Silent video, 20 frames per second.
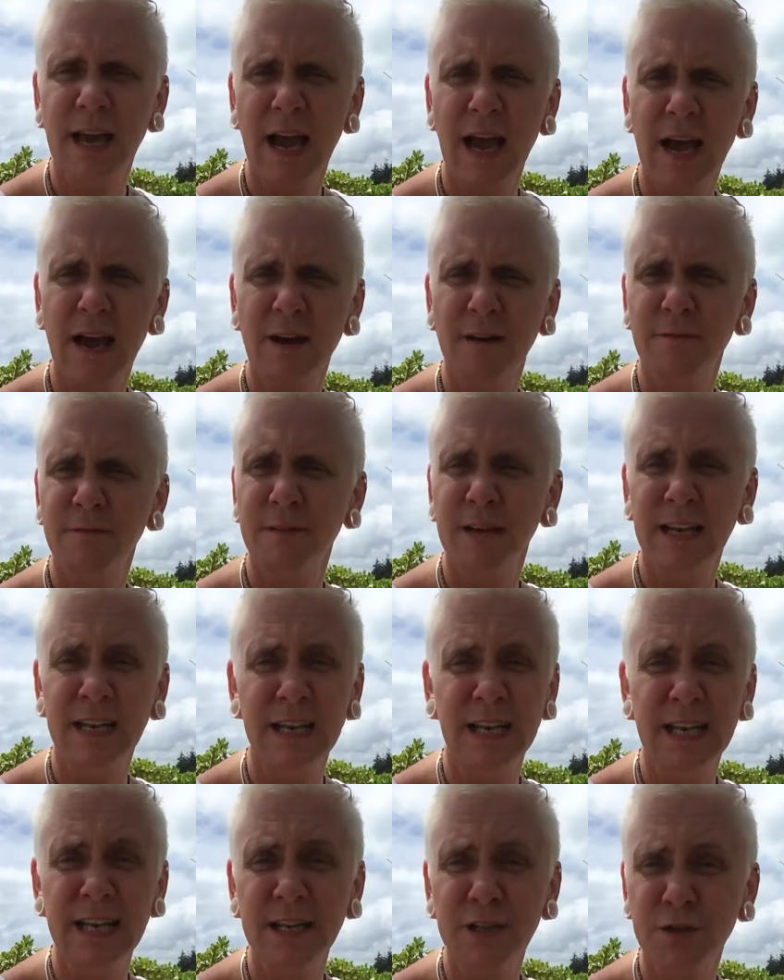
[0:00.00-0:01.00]
have a
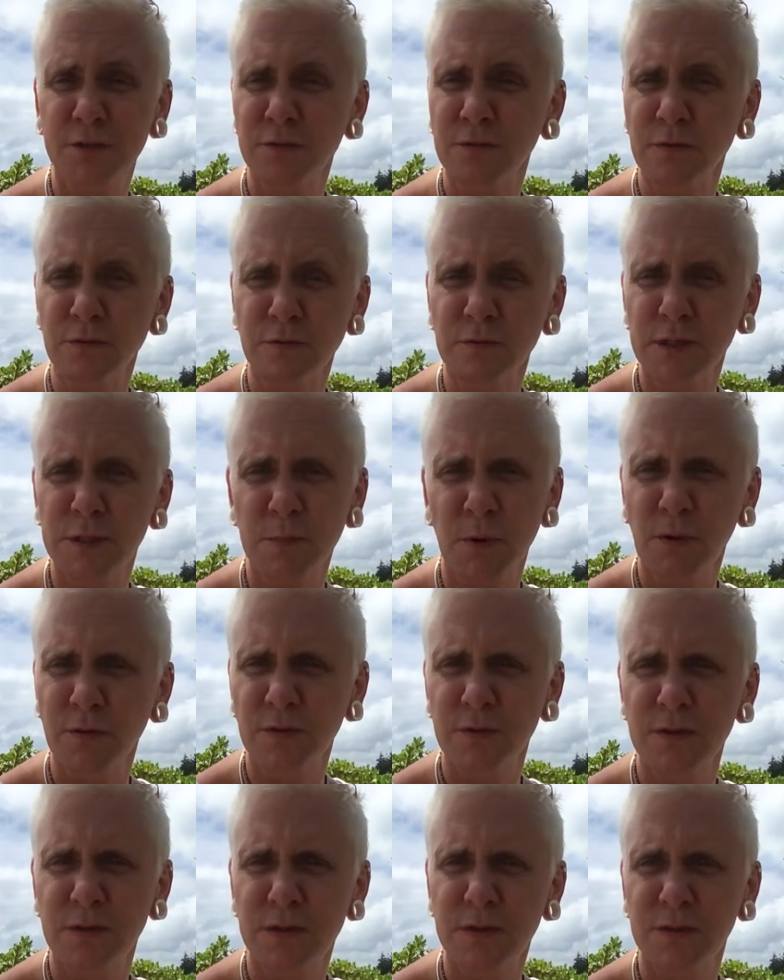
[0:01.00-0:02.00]
literal
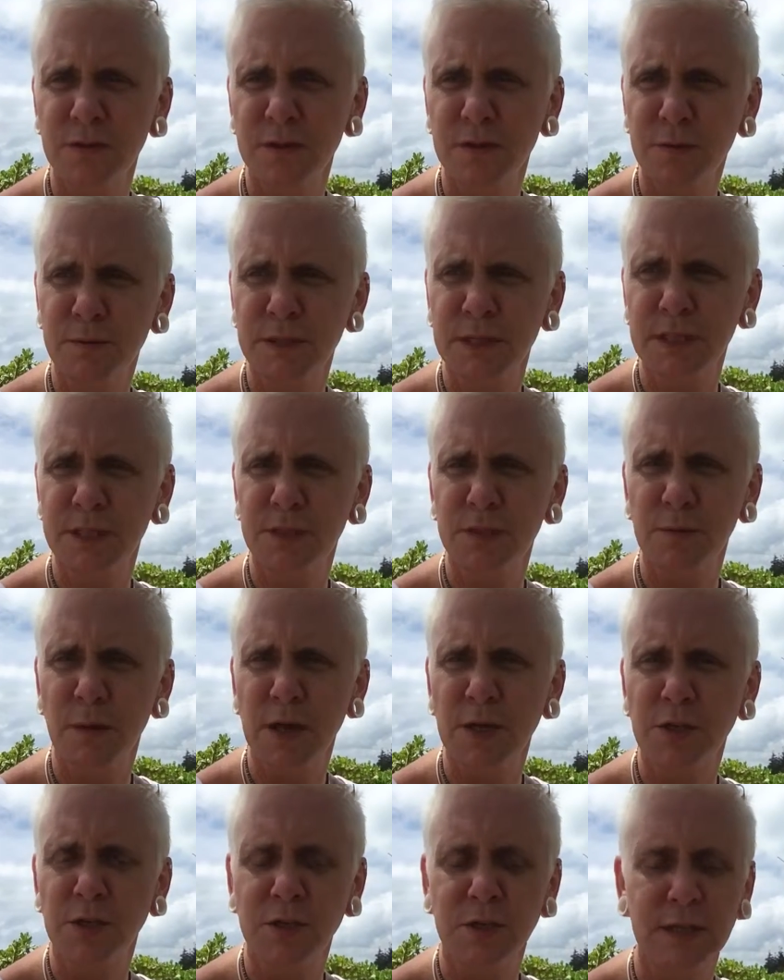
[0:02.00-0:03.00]
response to a
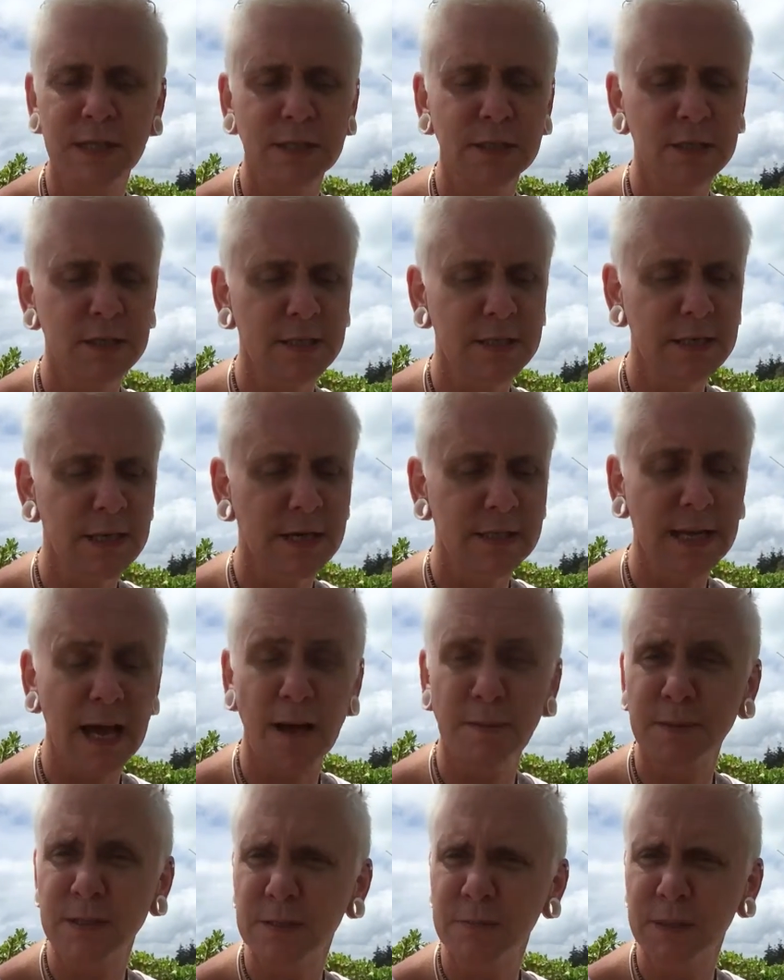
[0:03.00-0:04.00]
situation, it just
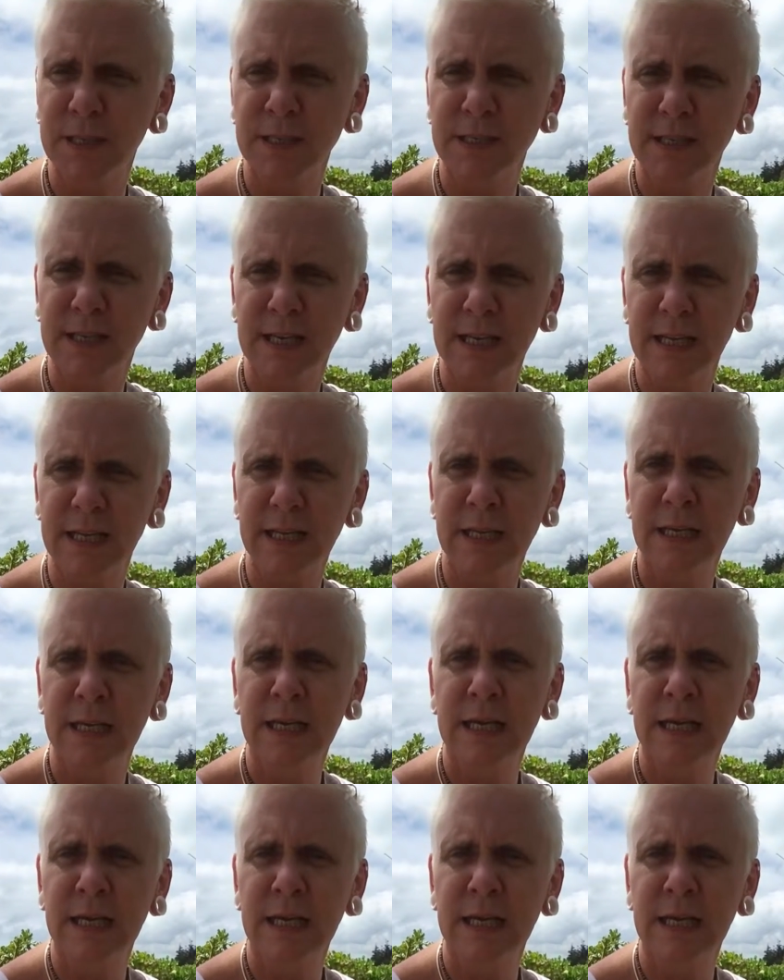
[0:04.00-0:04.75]
adapts immediately.